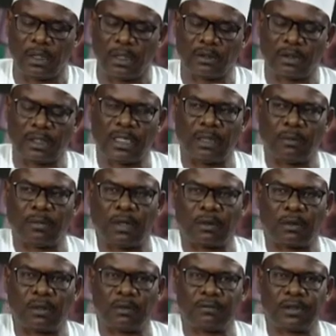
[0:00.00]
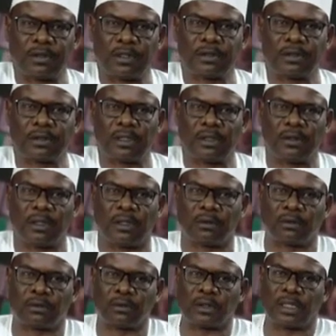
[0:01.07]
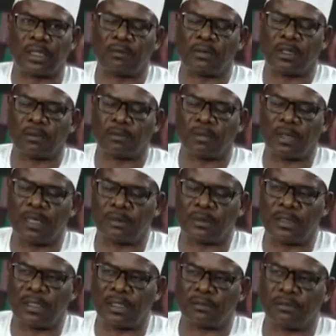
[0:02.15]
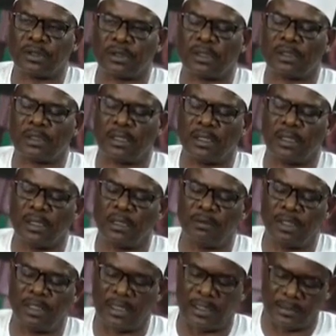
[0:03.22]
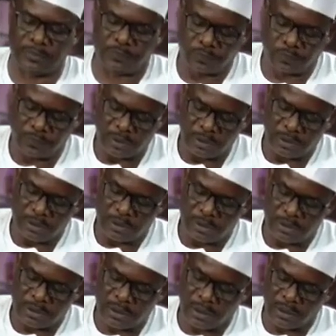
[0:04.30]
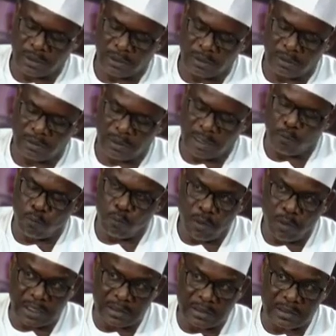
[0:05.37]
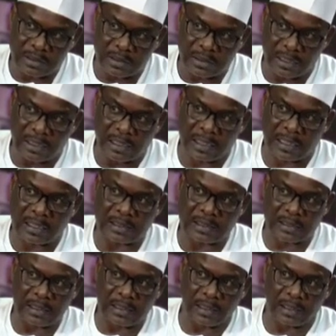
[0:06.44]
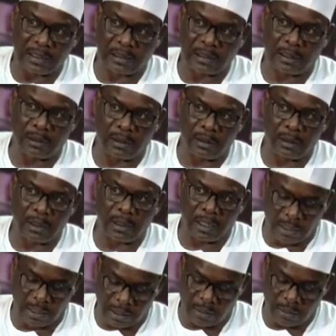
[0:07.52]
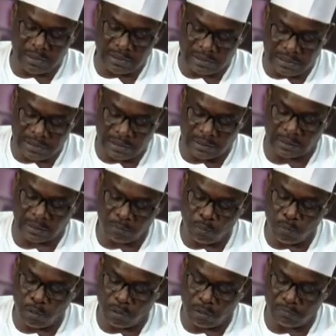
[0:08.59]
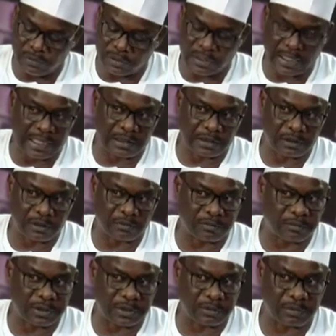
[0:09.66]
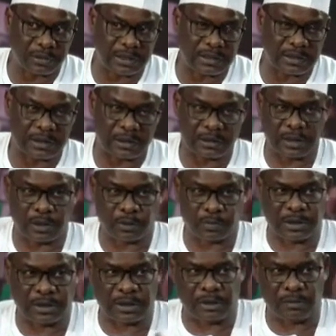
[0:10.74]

are talking about governance and you are talking about party administration. Yeah. Let me learn. Yeah, okay. See, once, and I can see, and I may see more of the reaction of Mr. President, especially